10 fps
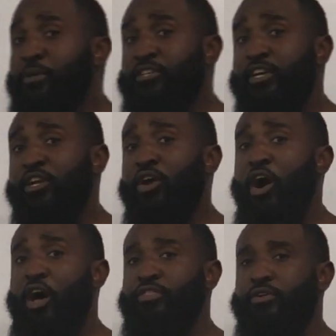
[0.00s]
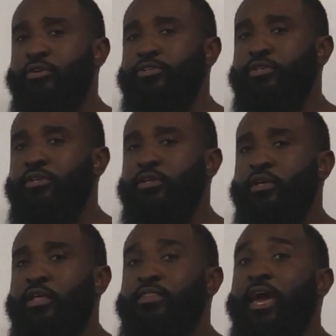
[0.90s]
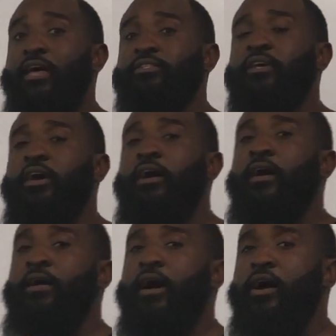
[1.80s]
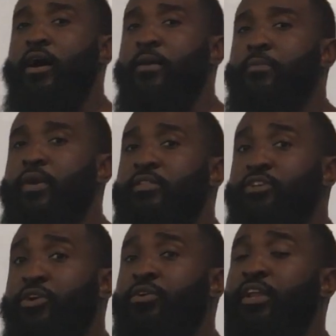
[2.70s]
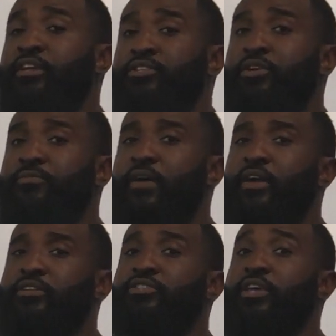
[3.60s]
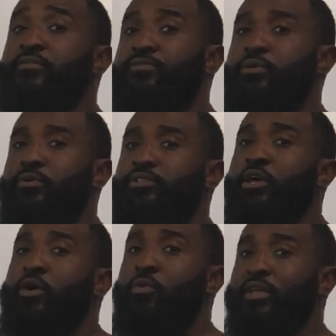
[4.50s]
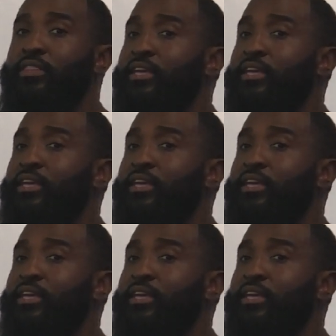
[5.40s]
particular authors that internal and external factors influence what